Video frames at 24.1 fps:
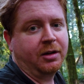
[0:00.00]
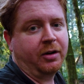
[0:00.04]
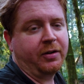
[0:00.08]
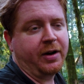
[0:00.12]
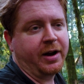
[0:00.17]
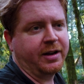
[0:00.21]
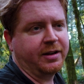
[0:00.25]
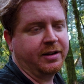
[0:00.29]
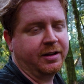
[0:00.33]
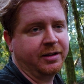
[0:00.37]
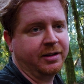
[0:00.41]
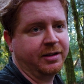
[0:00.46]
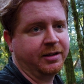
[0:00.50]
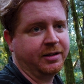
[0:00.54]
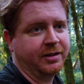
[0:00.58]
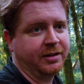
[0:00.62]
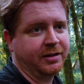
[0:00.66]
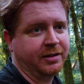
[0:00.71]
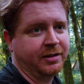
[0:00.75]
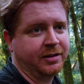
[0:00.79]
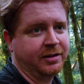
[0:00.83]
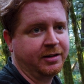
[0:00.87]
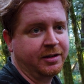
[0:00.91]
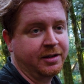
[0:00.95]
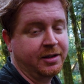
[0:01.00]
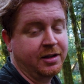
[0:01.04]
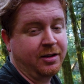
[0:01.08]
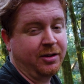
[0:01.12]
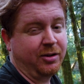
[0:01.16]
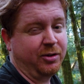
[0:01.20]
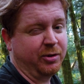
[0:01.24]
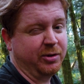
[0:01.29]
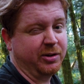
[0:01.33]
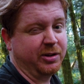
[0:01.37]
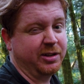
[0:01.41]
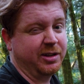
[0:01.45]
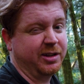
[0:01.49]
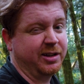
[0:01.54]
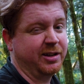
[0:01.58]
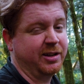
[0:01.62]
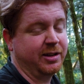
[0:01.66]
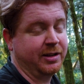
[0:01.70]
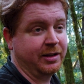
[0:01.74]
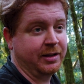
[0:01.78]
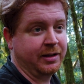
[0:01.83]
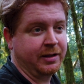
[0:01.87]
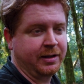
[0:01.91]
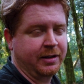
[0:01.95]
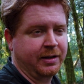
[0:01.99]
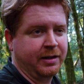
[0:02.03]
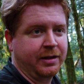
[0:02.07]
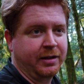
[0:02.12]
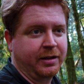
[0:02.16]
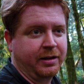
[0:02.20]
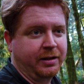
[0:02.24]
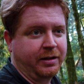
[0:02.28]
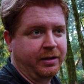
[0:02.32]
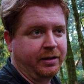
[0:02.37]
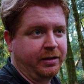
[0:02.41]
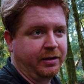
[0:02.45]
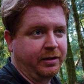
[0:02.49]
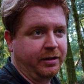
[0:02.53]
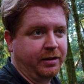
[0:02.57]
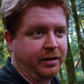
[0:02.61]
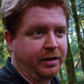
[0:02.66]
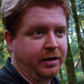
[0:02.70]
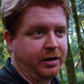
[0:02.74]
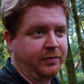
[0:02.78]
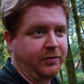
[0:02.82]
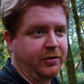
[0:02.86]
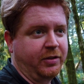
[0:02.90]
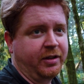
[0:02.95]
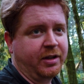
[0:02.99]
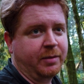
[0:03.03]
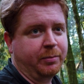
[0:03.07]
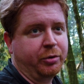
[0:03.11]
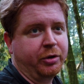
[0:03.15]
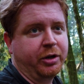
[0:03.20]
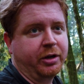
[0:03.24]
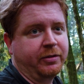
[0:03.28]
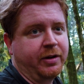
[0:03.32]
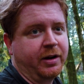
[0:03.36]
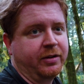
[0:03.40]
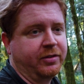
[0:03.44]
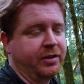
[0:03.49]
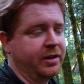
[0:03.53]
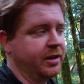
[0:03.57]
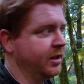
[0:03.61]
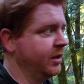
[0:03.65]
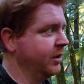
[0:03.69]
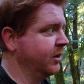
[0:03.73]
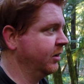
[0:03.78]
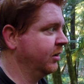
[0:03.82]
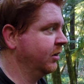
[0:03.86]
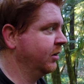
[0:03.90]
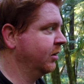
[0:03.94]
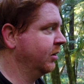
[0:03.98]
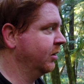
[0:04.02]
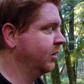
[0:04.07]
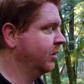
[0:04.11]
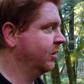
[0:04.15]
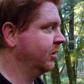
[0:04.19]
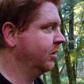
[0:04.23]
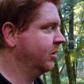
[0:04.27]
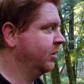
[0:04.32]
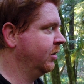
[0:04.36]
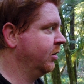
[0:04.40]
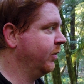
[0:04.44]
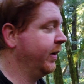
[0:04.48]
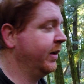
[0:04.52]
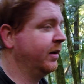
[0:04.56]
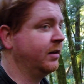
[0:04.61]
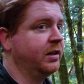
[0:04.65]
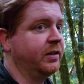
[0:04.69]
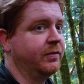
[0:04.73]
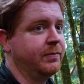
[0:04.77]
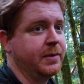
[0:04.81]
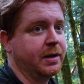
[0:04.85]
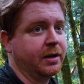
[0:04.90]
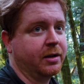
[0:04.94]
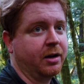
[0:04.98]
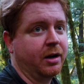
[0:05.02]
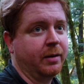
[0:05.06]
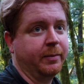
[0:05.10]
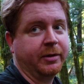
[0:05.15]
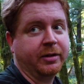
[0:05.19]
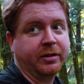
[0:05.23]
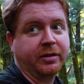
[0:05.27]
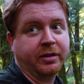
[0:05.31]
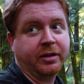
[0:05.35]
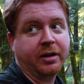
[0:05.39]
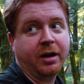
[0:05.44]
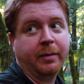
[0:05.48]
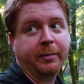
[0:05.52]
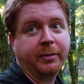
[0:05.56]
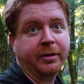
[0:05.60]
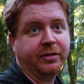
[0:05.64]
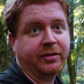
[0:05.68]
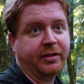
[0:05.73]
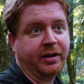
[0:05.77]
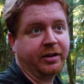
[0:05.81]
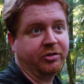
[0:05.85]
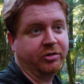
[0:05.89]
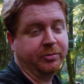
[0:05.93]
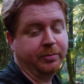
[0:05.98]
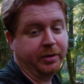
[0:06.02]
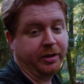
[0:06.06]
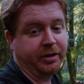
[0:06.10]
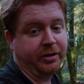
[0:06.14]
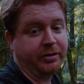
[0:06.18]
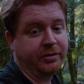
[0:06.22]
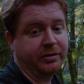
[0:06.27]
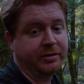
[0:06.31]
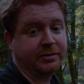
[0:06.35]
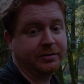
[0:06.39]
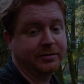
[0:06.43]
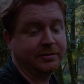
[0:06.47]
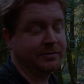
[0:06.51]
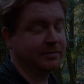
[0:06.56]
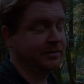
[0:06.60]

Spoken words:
Alright. Oh, if you think I'm pretty crazy, go ahead and leave me a comment in the comment section below.